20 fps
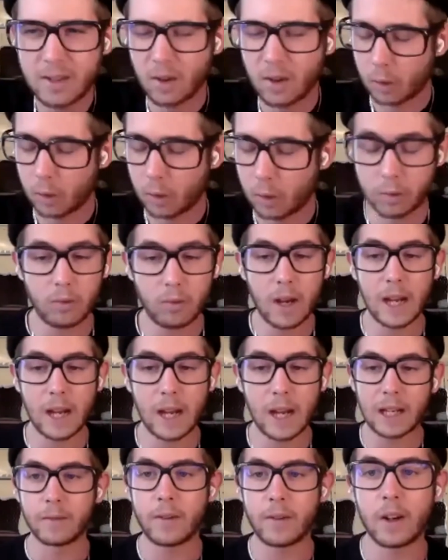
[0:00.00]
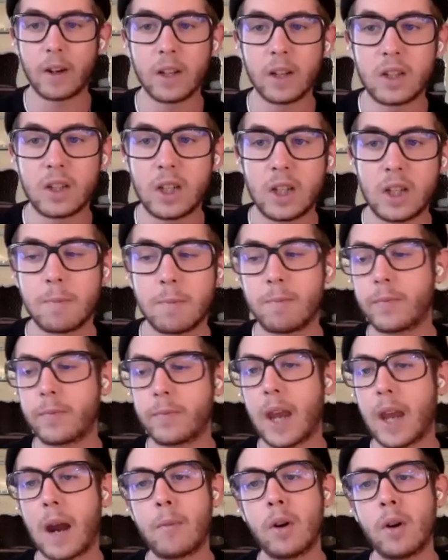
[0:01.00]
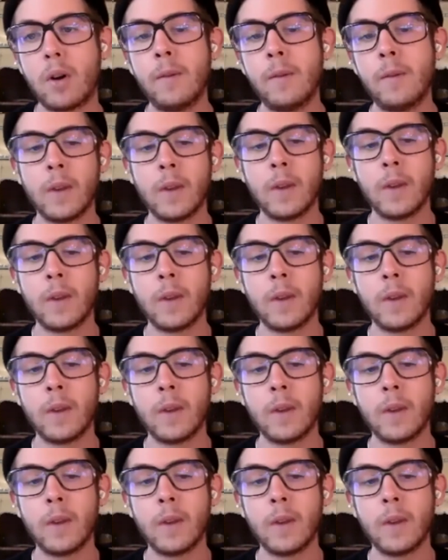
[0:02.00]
So it was really a very cheap camera.